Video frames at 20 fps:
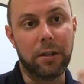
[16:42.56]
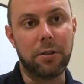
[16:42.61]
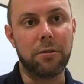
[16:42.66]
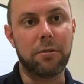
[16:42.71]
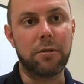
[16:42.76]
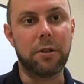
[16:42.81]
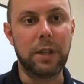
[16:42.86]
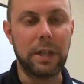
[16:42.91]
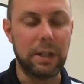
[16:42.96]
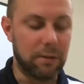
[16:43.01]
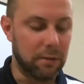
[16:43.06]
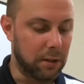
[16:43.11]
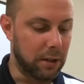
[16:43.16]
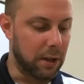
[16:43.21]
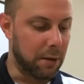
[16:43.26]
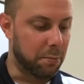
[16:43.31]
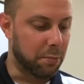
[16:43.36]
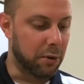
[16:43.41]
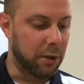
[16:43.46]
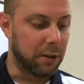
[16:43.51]
you could easily
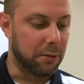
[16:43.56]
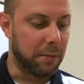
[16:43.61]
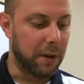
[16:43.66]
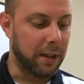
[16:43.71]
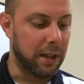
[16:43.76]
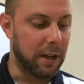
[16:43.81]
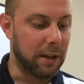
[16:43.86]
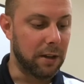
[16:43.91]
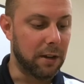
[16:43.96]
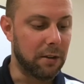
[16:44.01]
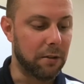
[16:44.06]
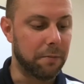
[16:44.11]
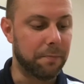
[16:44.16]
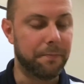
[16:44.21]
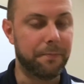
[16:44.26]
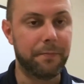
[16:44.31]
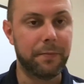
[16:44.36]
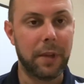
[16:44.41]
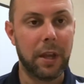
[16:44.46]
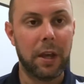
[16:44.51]
get pricked by that needle.
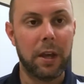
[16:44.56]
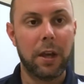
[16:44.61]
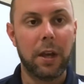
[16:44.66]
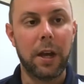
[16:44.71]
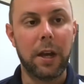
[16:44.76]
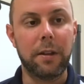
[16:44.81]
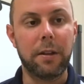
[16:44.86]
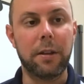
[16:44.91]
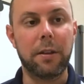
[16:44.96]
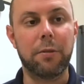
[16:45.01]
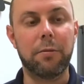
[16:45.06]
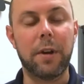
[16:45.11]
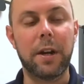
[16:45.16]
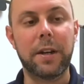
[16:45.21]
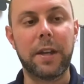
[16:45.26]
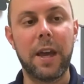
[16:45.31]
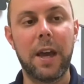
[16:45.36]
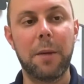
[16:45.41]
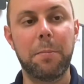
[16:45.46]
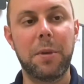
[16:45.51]
And then the
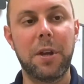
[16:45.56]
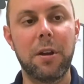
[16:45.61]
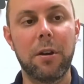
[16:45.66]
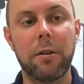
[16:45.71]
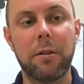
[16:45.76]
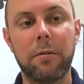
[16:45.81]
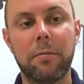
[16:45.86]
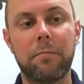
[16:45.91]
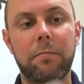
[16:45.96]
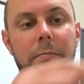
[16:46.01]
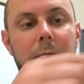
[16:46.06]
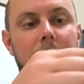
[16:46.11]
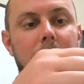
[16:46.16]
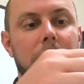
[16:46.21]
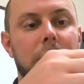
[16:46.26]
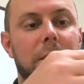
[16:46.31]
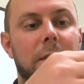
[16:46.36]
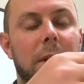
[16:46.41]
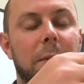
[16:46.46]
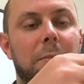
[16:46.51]
red cap here,
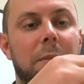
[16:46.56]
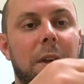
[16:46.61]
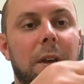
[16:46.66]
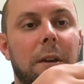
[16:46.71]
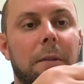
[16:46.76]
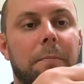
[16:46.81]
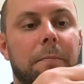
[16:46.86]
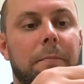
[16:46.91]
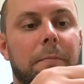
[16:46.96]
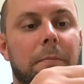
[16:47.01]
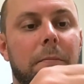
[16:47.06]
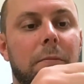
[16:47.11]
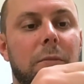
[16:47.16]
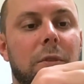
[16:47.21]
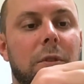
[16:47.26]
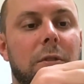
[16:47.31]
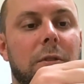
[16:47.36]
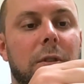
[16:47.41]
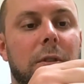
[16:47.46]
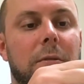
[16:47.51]
same thing,
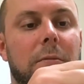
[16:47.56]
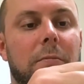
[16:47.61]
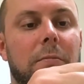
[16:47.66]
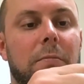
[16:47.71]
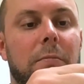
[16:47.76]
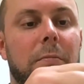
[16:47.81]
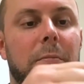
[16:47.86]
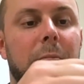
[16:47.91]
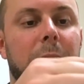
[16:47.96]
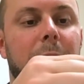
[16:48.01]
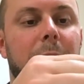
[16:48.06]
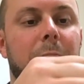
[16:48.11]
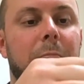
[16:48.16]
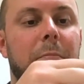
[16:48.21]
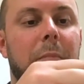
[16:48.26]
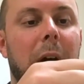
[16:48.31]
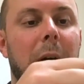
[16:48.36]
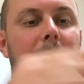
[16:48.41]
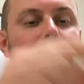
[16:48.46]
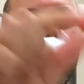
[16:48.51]
just
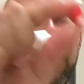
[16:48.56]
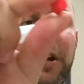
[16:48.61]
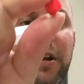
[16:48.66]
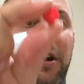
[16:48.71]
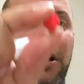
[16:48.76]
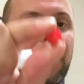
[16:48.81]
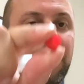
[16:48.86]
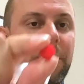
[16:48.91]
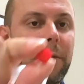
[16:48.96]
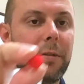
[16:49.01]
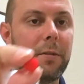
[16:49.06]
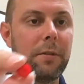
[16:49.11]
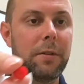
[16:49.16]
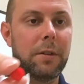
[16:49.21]
pop it right off.